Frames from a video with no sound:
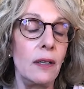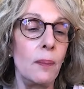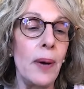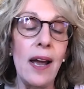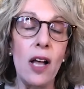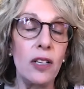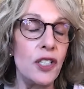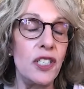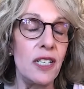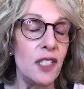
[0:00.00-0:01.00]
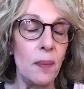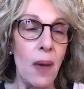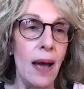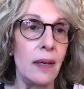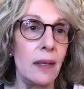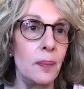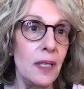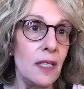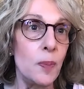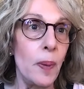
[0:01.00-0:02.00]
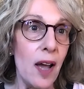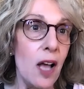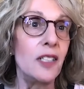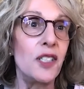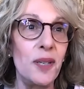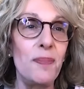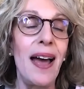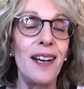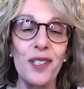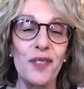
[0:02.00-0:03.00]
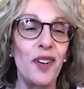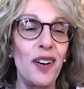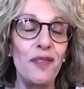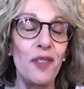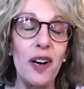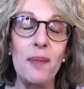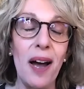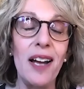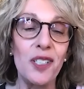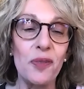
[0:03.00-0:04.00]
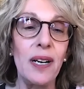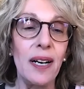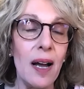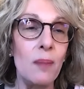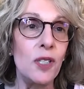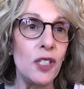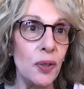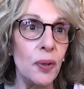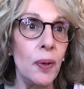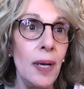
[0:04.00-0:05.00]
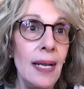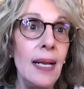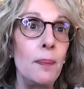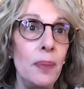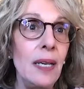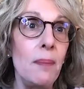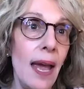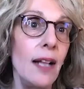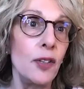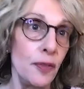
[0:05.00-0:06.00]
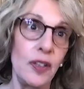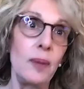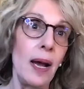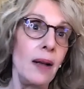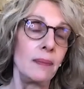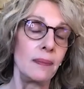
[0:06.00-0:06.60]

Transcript: biology doesn't matter, because biology matters very, very much when it comes to being male or female.